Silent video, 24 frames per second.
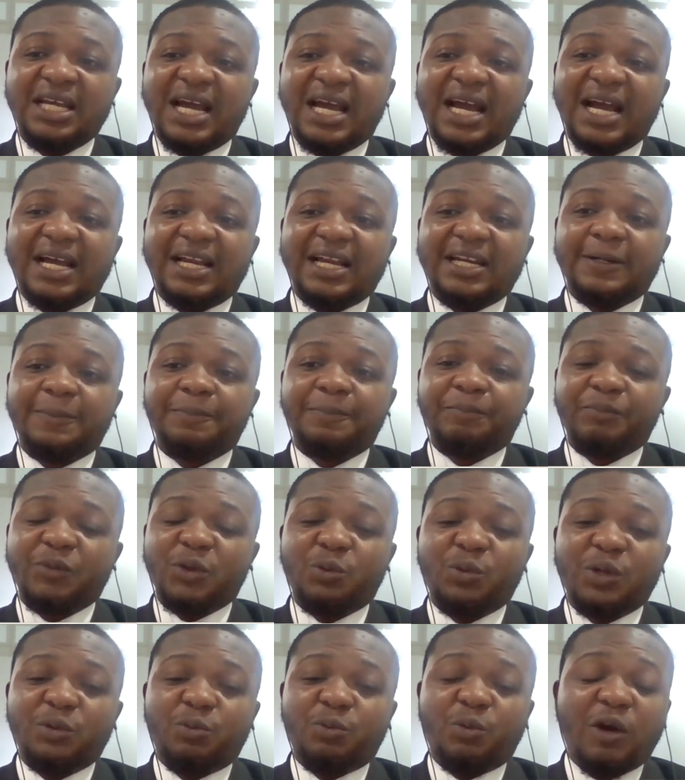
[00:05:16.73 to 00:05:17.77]
And
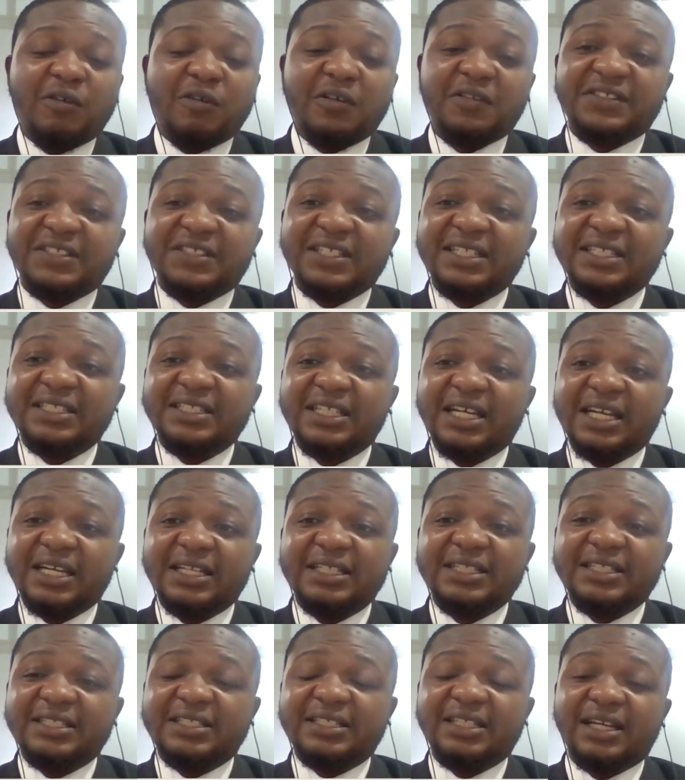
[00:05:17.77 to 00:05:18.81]
with what we've seen
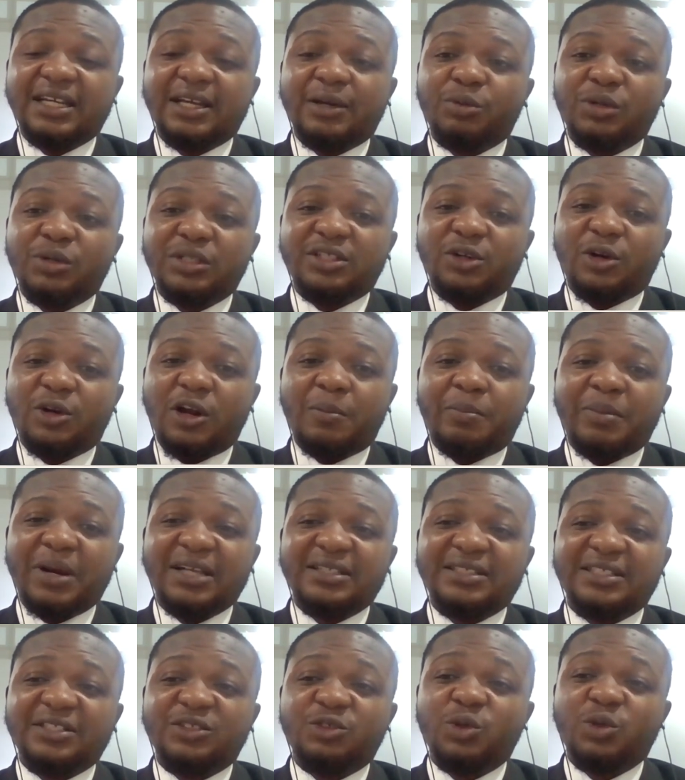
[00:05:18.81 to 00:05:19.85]
this year, with oil
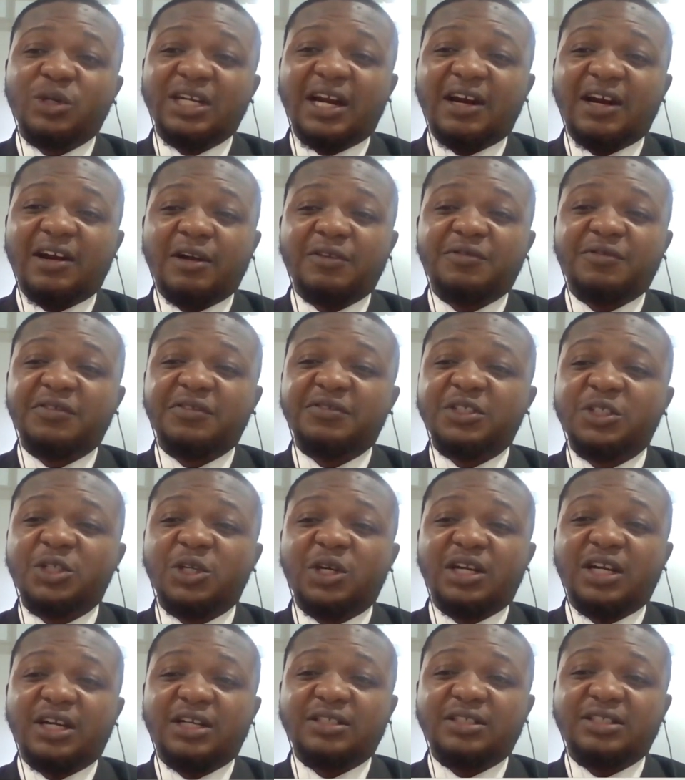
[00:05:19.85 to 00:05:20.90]
prices doing around fifty
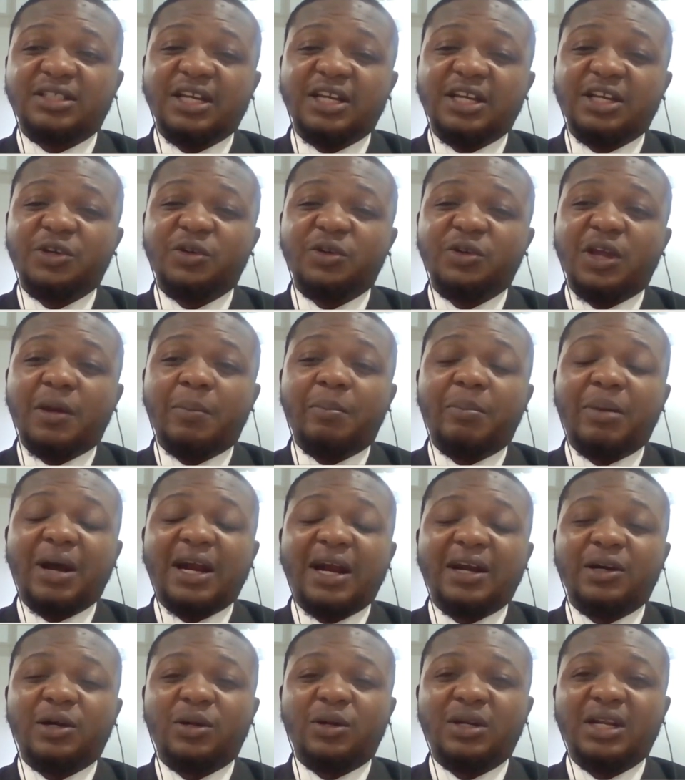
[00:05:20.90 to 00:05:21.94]
dollars you know, a
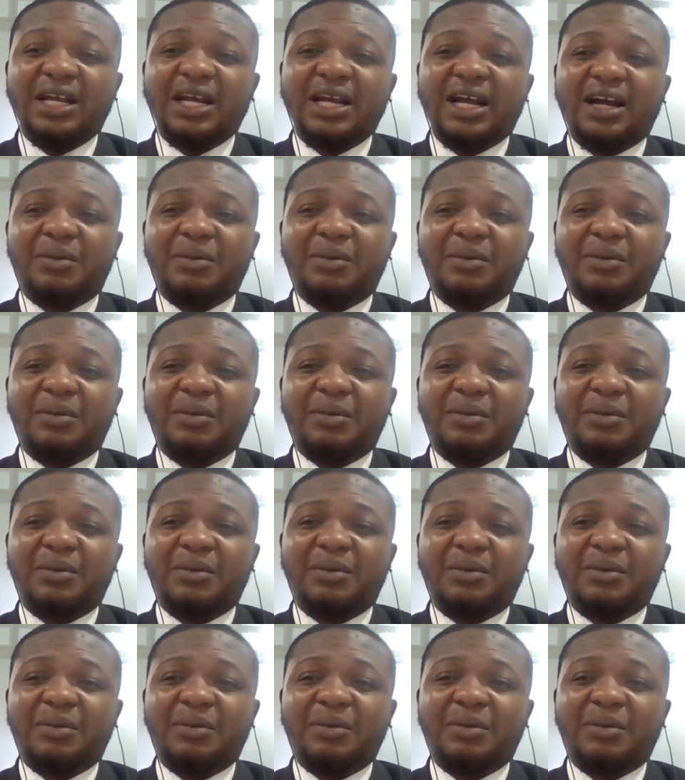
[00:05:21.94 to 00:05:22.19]
barrel,